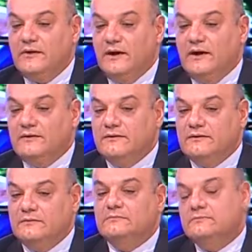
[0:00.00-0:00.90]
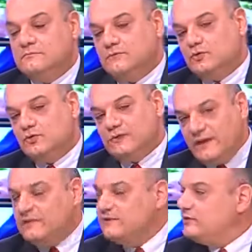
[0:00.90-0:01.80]
And to
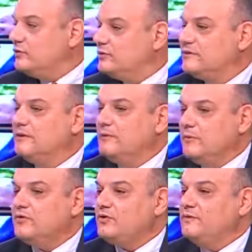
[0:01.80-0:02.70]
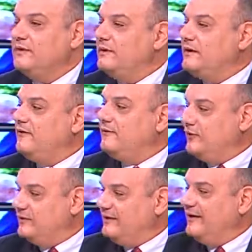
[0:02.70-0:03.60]
tell the truth, most of them, they come
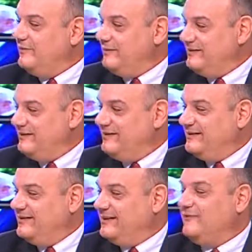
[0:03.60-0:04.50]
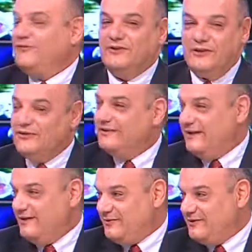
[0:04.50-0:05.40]
for retirement. They come for a holiday
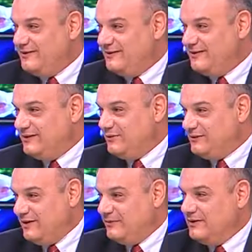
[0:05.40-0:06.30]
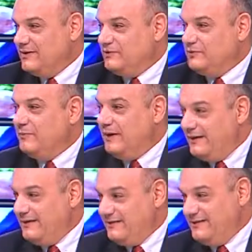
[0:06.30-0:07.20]
house. They don't come to
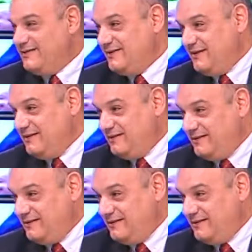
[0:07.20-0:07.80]
buy and sell.